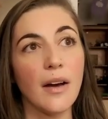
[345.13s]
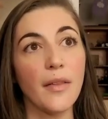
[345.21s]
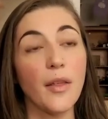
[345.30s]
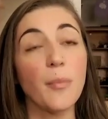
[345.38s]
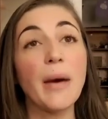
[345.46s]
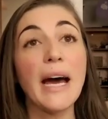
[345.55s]

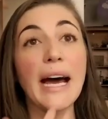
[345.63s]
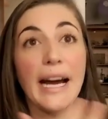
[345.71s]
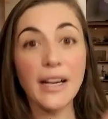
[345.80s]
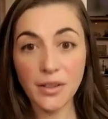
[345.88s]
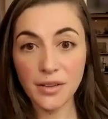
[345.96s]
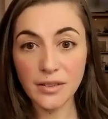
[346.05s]
the
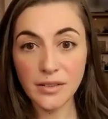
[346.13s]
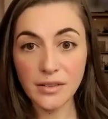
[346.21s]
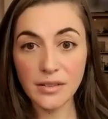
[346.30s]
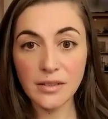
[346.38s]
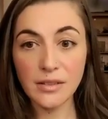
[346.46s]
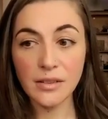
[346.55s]

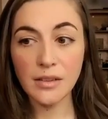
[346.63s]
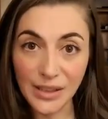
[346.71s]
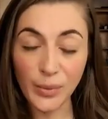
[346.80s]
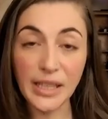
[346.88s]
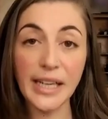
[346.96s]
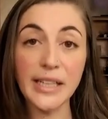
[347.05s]
patterns that
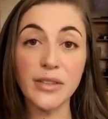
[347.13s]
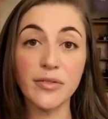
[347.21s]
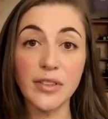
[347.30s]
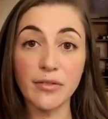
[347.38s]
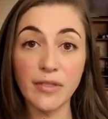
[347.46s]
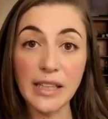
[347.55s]
we kind of
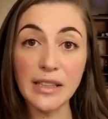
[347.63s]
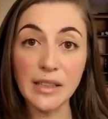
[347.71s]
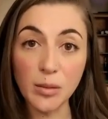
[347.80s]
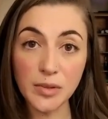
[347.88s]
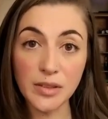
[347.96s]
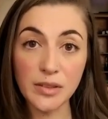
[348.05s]

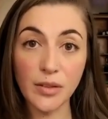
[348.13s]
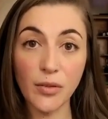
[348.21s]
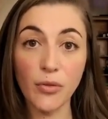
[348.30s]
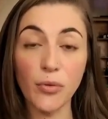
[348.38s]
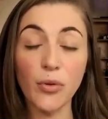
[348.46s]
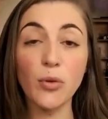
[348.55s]
developed
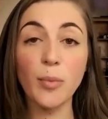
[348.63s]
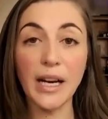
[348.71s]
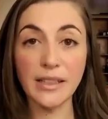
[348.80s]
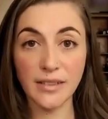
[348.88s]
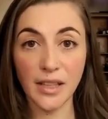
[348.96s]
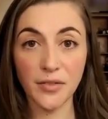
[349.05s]
through
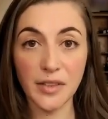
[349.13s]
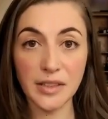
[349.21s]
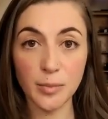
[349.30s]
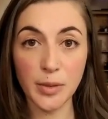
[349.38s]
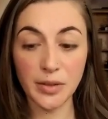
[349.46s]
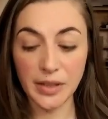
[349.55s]
past life
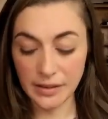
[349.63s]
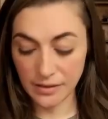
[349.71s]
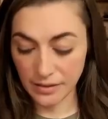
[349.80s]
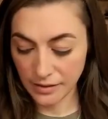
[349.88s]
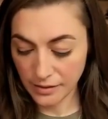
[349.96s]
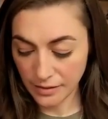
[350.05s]

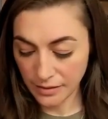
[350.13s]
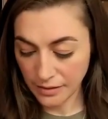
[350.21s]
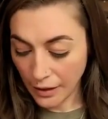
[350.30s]
experiences,